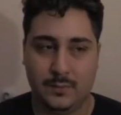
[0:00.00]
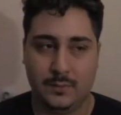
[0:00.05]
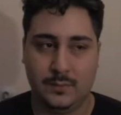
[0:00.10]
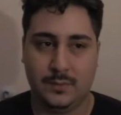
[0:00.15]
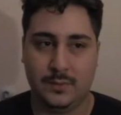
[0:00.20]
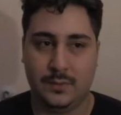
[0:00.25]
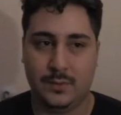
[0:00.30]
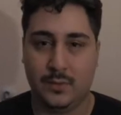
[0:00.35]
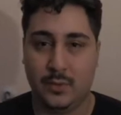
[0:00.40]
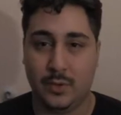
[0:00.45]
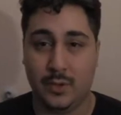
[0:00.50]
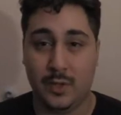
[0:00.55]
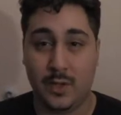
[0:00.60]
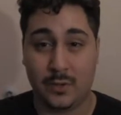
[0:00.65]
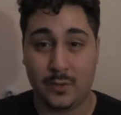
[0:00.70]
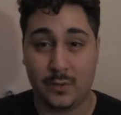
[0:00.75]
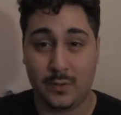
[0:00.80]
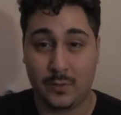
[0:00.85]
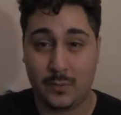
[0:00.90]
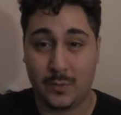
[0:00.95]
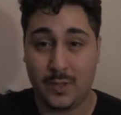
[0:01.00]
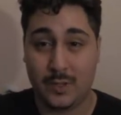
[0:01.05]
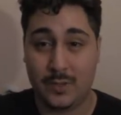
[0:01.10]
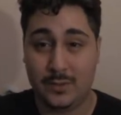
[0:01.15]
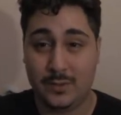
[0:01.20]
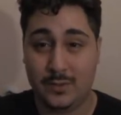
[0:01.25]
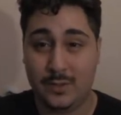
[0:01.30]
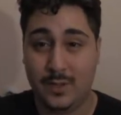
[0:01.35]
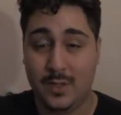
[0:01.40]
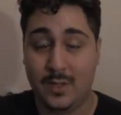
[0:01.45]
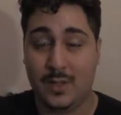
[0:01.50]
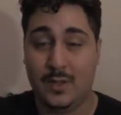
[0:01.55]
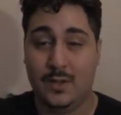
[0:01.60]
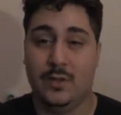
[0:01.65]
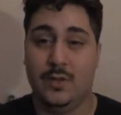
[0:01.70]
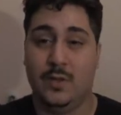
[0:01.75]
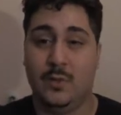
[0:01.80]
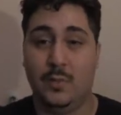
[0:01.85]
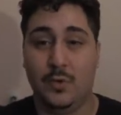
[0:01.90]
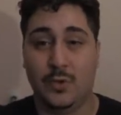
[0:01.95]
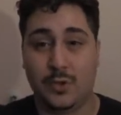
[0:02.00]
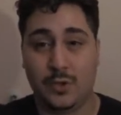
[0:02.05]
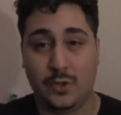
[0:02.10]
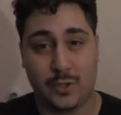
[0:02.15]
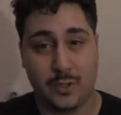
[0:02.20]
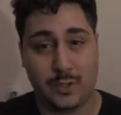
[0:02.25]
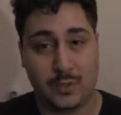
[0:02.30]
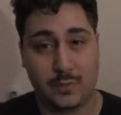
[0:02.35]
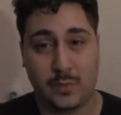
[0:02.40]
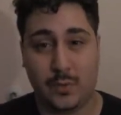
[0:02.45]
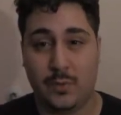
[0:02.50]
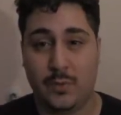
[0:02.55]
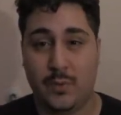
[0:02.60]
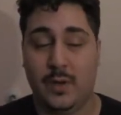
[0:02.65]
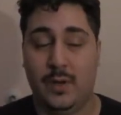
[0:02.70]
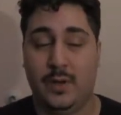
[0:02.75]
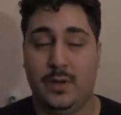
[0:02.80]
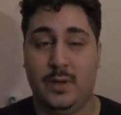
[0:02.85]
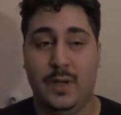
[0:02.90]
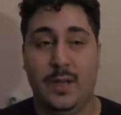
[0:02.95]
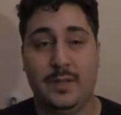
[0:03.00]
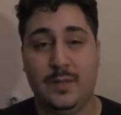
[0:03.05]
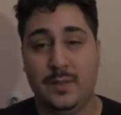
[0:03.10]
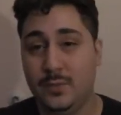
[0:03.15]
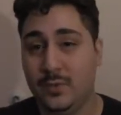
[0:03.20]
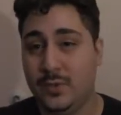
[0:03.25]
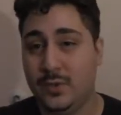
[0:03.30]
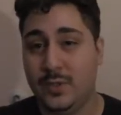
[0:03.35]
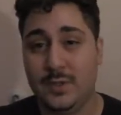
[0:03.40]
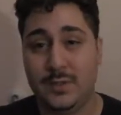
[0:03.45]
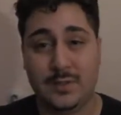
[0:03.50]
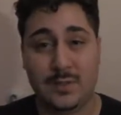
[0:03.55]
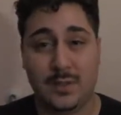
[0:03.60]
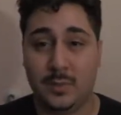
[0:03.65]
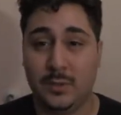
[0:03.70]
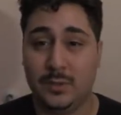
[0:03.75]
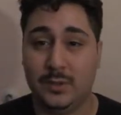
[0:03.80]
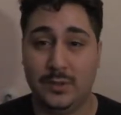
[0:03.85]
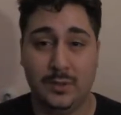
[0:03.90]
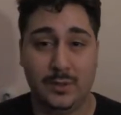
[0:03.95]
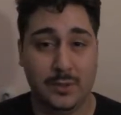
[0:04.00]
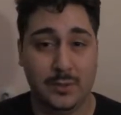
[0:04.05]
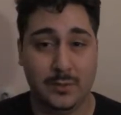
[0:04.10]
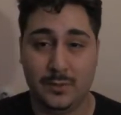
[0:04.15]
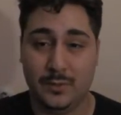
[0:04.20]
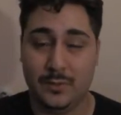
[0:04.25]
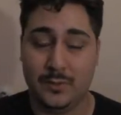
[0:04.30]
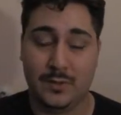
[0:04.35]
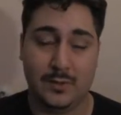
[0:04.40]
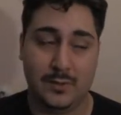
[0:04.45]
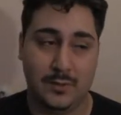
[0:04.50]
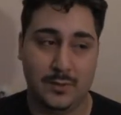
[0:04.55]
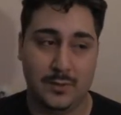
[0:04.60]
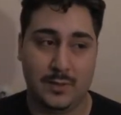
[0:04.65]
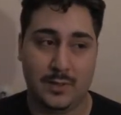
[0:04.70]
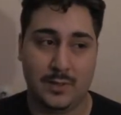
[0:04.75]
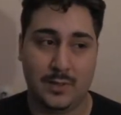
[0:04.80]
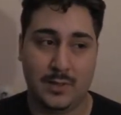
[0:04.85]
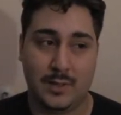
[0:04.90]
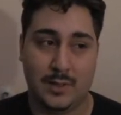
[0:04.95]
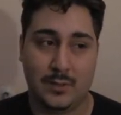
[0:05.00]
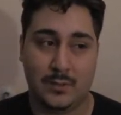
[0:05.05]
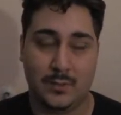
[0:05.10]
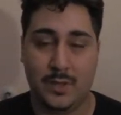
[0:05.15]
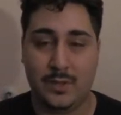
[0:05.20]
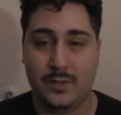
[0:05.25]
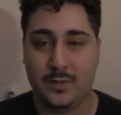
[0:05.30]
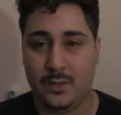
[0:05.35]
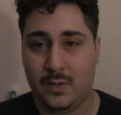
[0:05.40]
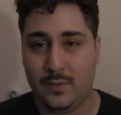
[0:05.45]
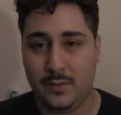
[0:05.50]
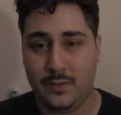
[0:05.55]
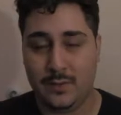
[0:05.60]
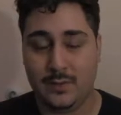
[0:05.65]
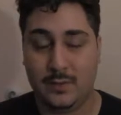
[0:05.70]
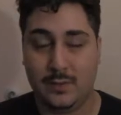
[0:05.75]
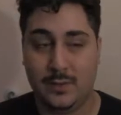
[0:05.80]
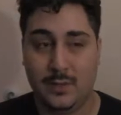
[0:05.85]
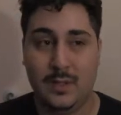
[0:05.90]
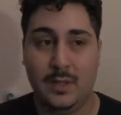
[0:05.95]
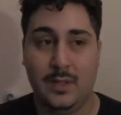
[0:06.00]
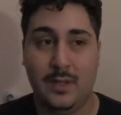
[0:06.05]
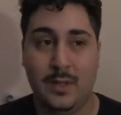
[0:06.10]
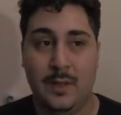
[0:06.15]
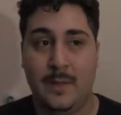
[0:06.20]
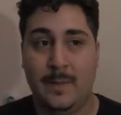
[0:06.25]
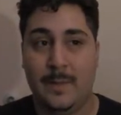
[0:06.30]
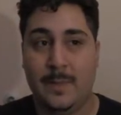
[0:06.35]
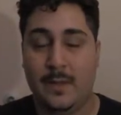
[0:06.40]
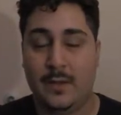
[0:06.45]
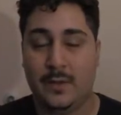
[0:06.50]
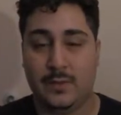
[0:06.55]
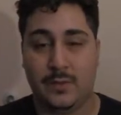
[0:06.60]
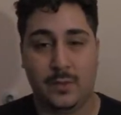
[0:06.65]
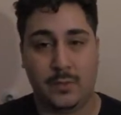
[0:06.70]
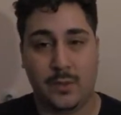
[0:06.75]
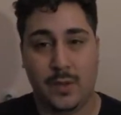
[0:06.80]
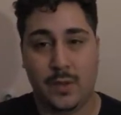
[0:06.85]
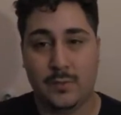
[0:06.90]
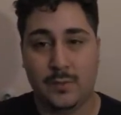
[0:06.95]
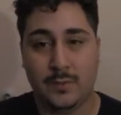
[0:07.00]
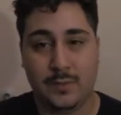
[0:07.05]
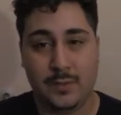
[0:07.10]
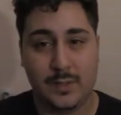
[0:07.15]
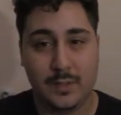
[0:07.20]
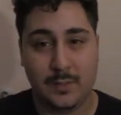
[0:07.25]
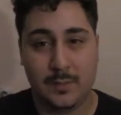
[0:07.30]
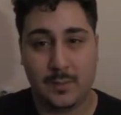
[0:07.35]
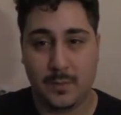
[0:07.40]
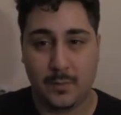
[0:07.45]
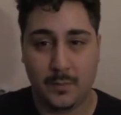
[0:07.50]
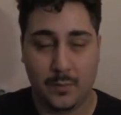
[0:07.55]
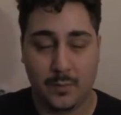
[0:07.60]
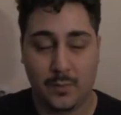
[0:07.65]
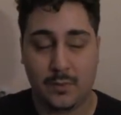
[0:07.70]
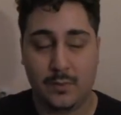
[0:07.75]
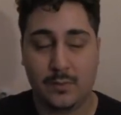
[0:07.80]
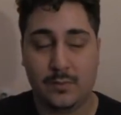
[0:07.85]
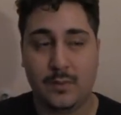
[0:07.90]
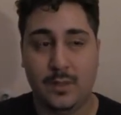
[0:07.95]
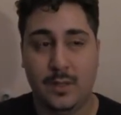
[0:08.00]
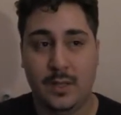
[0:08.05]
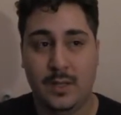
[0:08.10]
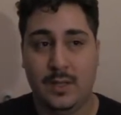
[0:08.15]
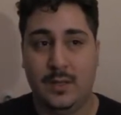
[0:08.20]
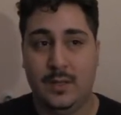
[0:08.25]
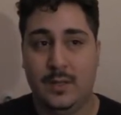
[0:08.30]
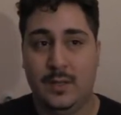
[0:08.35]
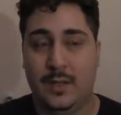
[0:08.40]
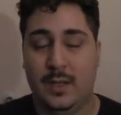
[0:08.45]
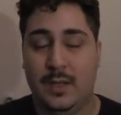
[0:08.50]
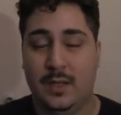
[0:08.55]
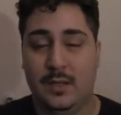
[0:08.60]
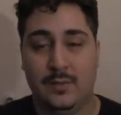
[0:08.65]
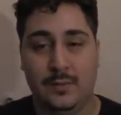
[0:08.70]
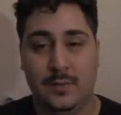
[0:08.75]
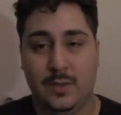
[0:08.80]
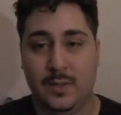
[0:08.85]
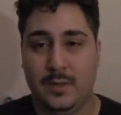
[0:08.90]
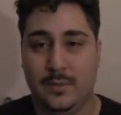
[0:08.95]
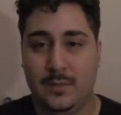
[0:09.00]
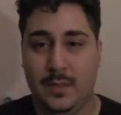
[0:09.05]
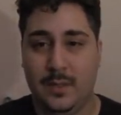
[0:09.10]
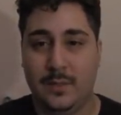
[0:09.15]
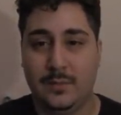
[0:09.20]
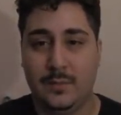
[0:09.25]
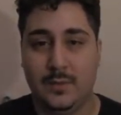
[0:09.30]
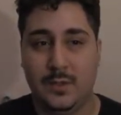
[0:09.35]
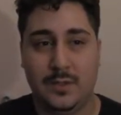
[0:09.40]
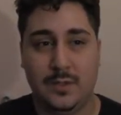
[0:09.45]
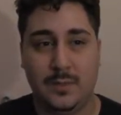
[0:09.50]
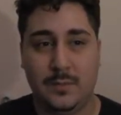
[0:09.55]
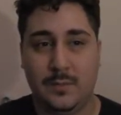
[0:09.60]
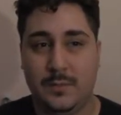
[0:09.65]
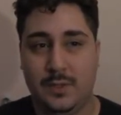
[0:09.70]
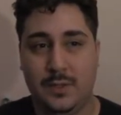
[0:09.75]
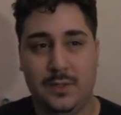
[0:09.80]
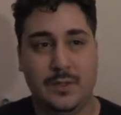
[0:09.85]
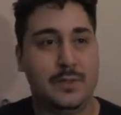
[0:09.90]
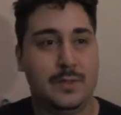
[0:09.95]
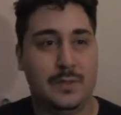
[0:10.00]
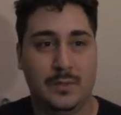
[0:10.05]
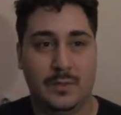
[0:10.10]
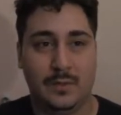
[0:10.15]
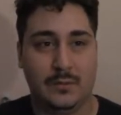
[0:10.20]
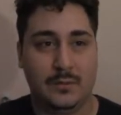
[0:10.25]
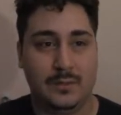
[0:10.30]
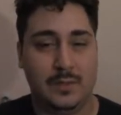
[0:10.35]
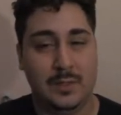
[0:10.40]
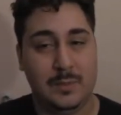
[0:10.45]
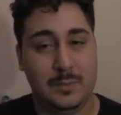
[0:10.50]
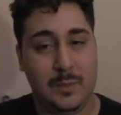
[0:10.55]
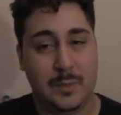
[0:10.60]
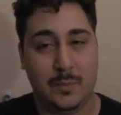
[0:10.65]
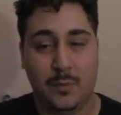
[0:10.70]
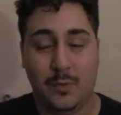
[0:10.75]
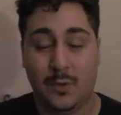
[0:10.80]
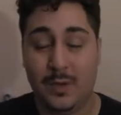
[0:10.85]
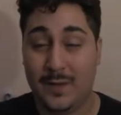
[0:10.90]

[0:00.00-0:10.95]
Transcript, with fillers: So the longer the range, the more shots required. SMGs, completely useless to the long range, obviously. Assault rifles need a bit more. LMGs, MMGs, you know, need a bit more.